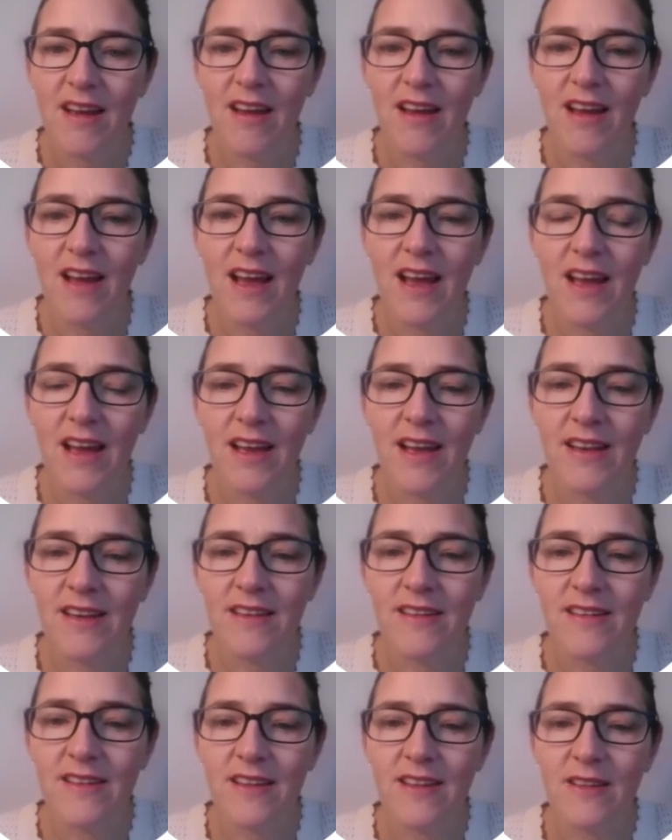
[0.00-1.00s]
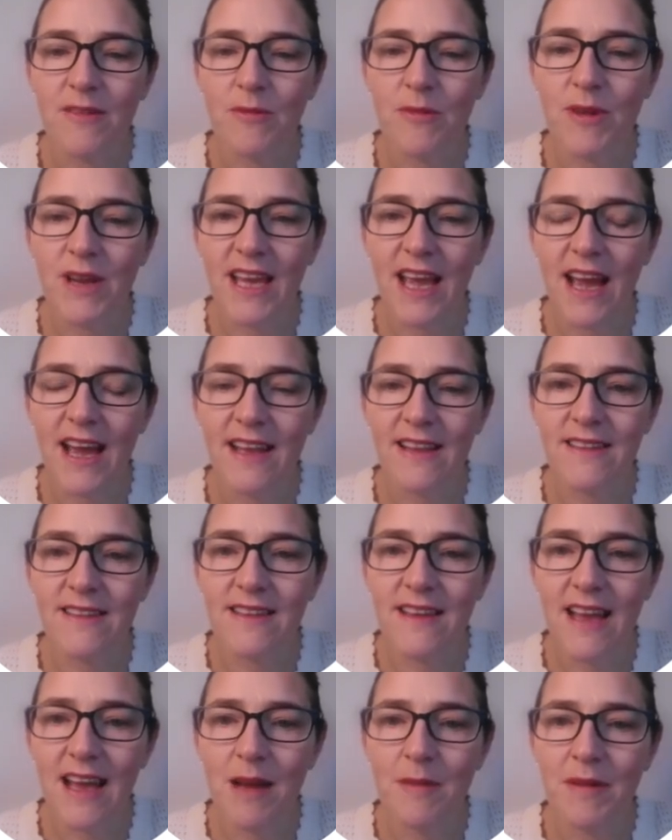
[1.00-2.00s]
And we get,
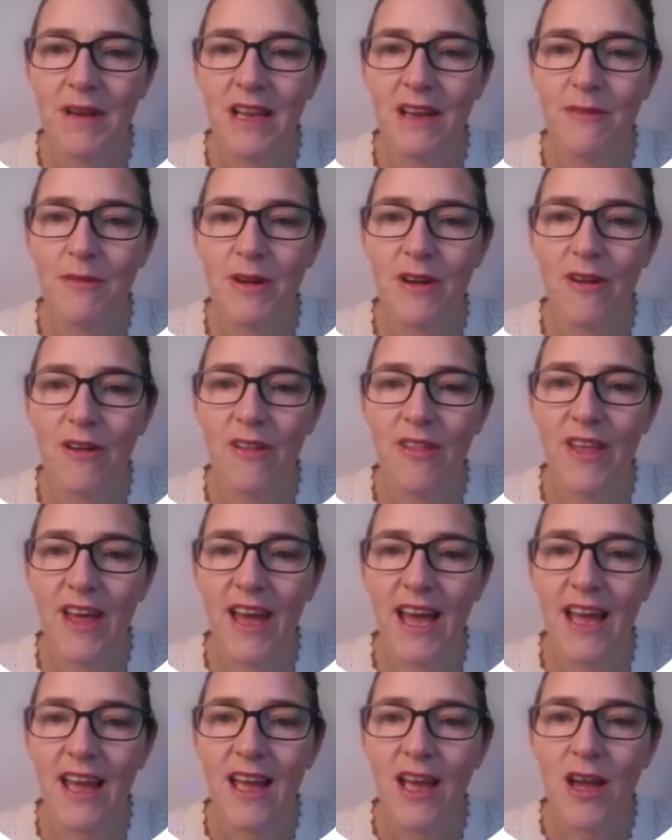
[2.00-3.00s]
how many have we got there?